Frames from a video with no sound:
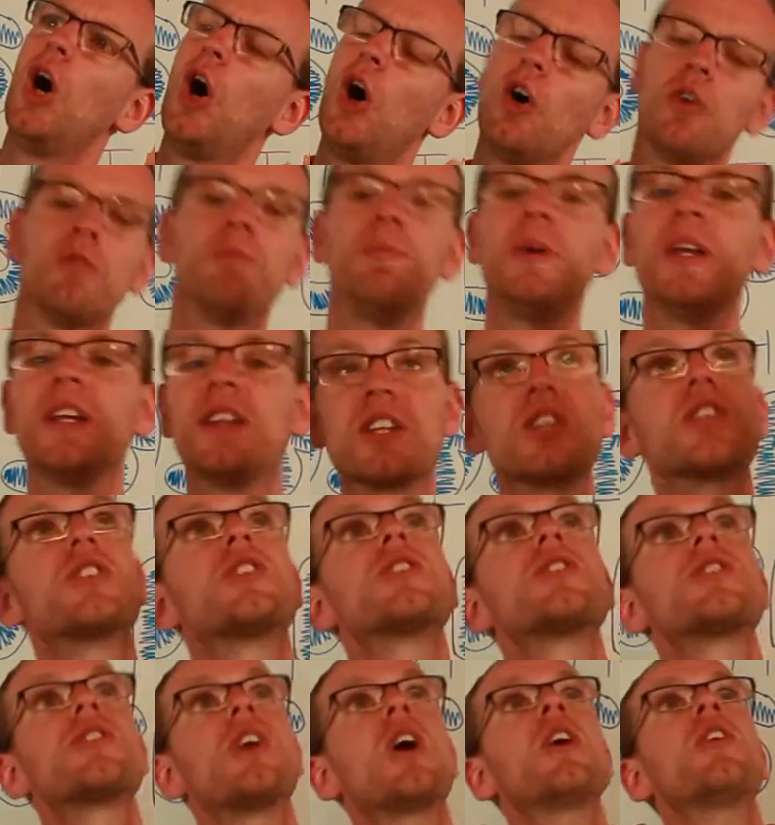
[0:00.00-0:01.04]
of being the
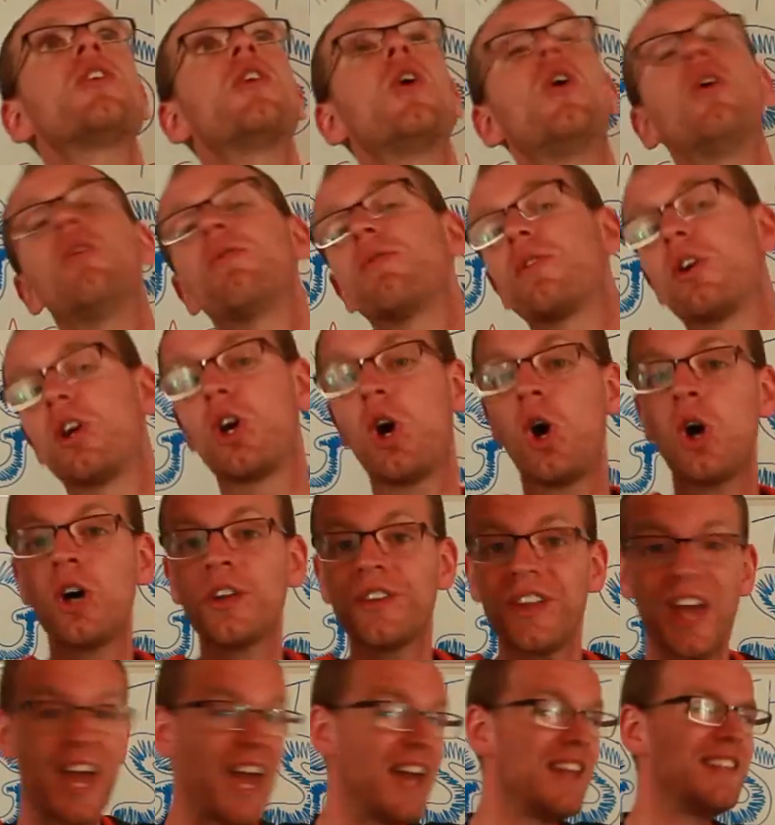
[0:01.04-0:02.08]
Son of God
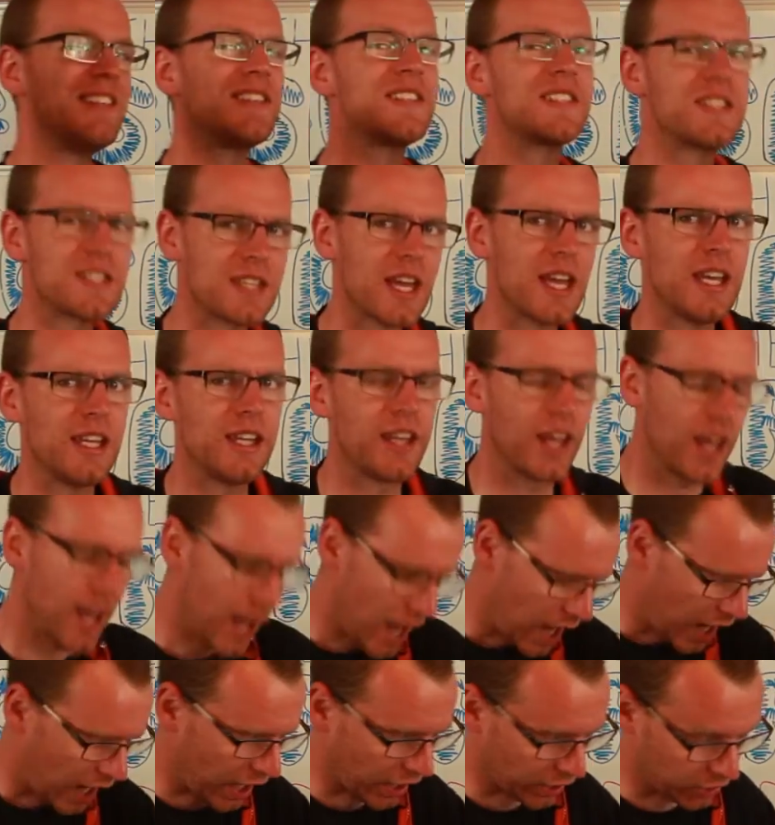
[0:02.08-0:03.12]
inside
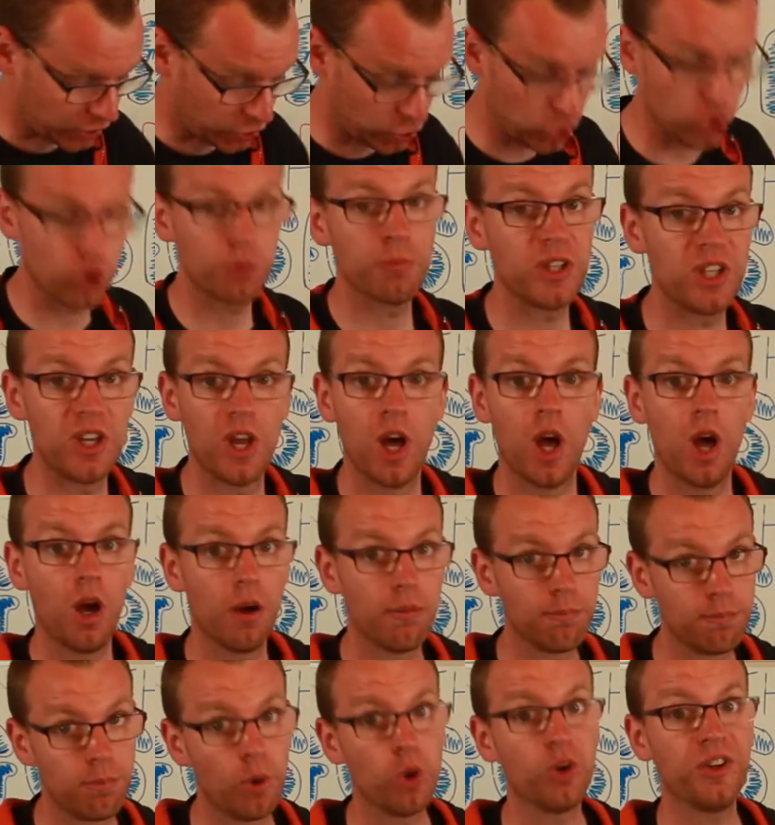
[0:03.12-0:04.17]
a human
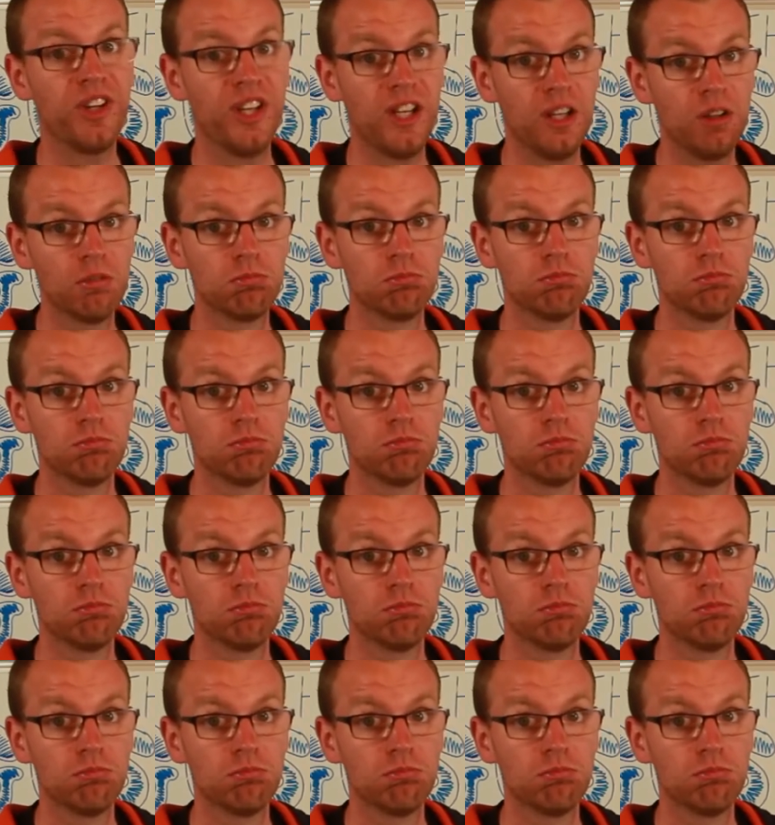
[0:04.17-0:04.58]
body.